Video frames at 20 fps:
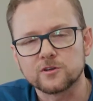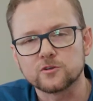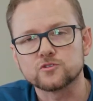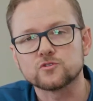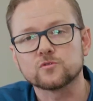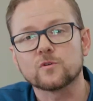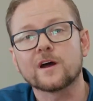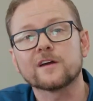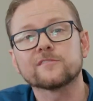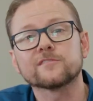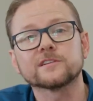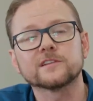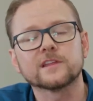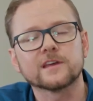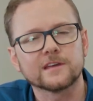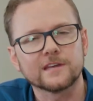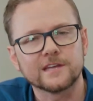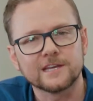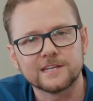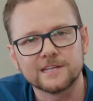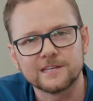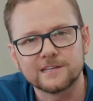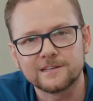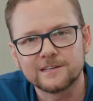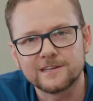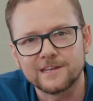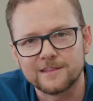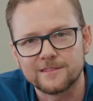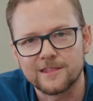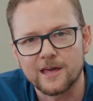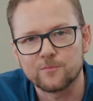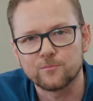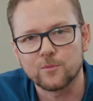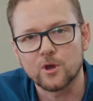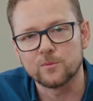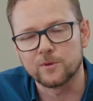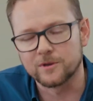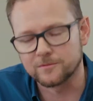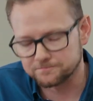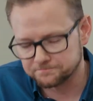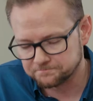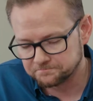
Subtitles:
driving their eating in that moment.